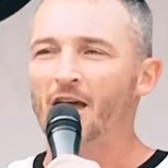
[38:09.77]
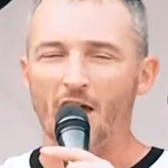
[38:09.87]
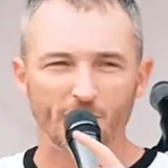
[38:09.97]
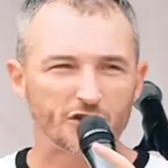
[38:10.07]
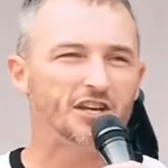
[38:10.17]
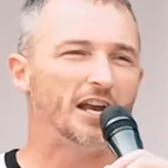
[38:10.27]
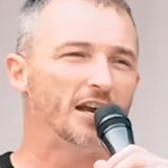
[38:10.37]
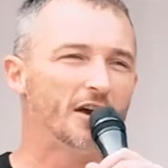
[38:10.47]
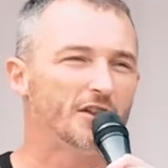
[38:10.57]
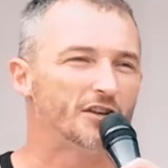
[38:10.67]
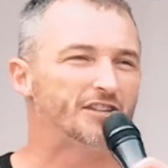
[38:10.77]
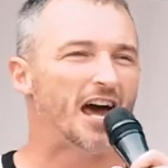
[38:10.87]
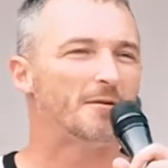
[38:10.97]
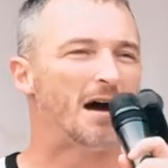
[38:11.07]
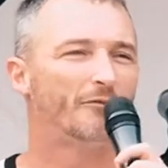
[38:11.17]
If you're sitting under the
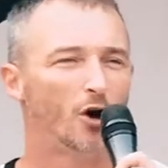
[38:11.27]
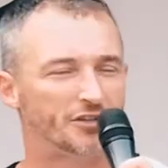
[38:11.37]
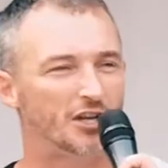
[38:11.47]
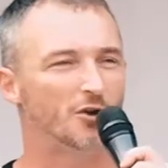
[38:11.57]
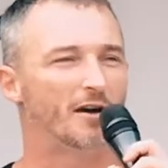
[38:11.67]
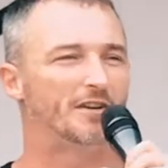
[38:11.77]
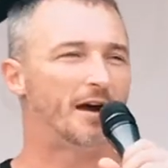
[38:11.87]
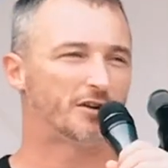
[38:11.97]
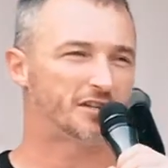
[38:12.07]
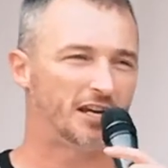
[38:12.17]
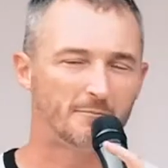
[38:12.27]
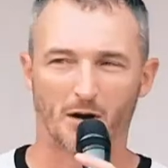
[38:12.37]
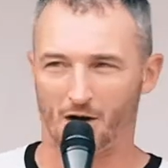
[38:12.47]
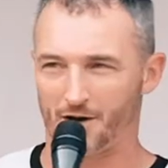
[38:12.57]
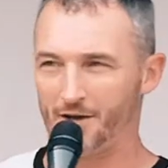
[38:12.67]
sound of my voice and you have never seen a
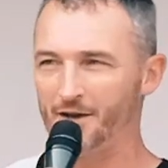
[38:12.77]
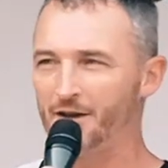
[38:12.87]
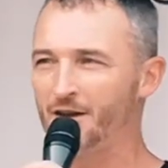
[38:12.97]
bird,